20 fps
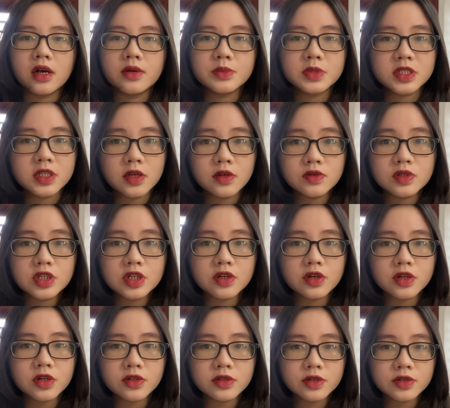So to
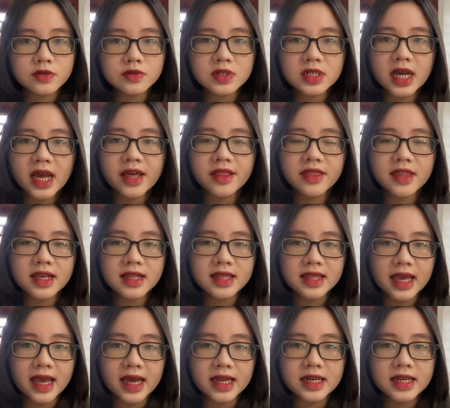conclude, I think
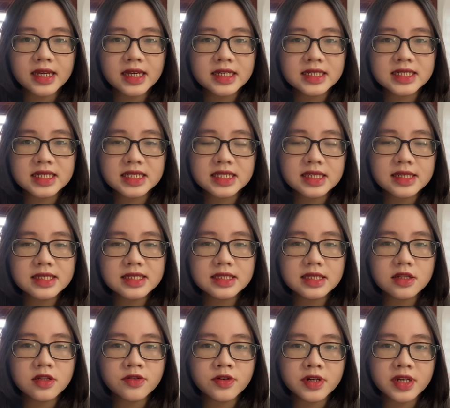that
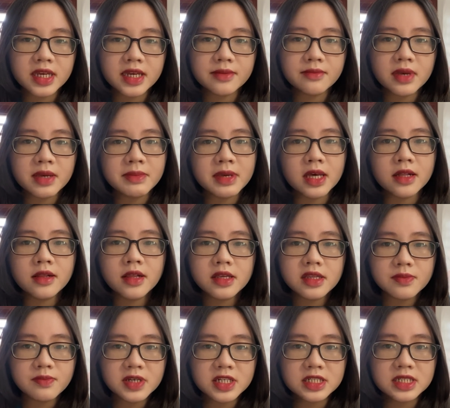distance learning may be a
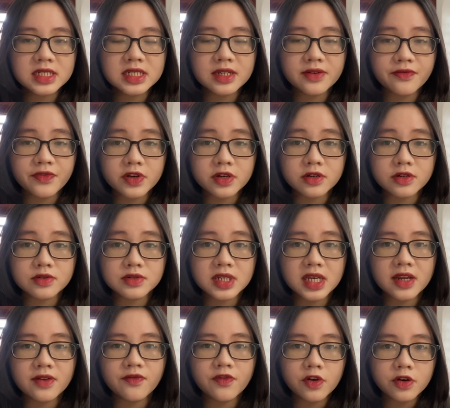little bit difficult
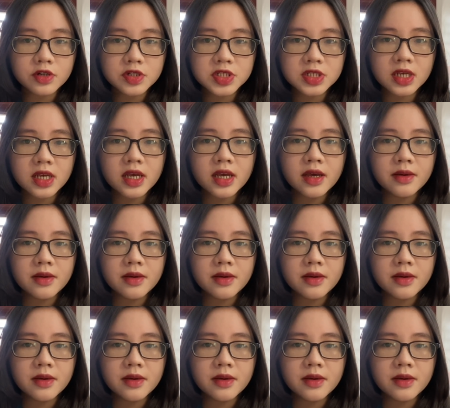at first,